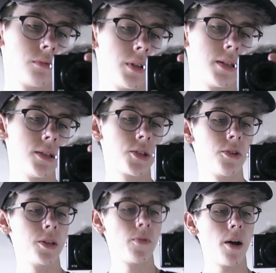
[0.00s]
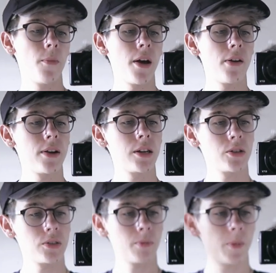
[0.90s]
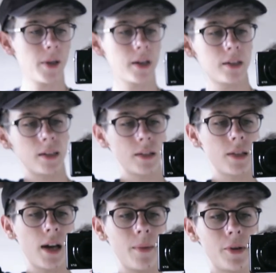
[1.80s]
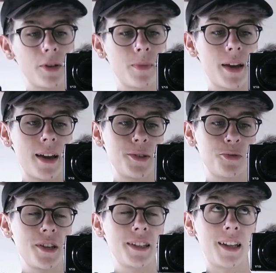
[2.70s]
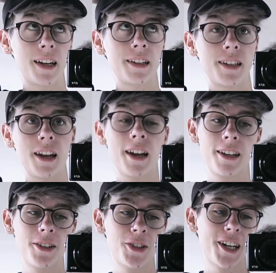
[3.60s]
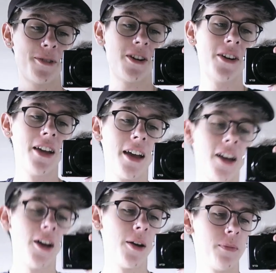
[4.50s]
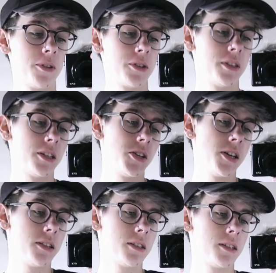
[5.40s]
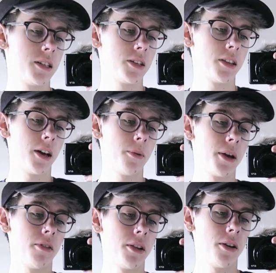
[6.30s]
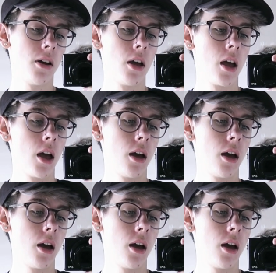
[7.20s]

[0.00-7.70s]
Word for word: This is currently what I'm wearing, just my black Adidas hat because my hair's greasy, like I said, I need to shower. Um, just this Yeezus t-shirt that I wear a lot.